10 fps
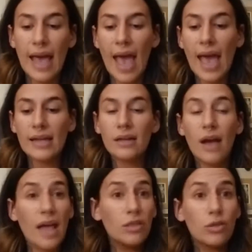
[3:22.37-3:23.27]

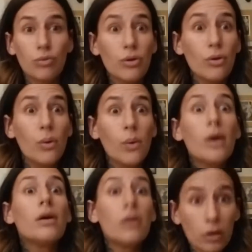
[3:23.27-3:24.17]
And through
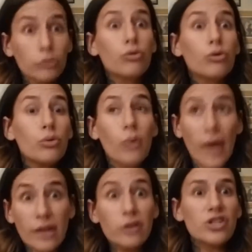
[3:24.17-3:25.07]

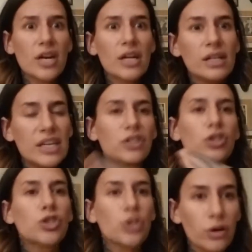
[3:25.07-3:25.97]
energetically
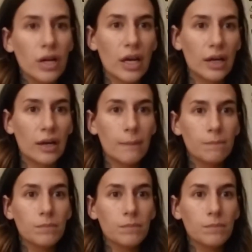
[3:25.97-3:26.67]
asserting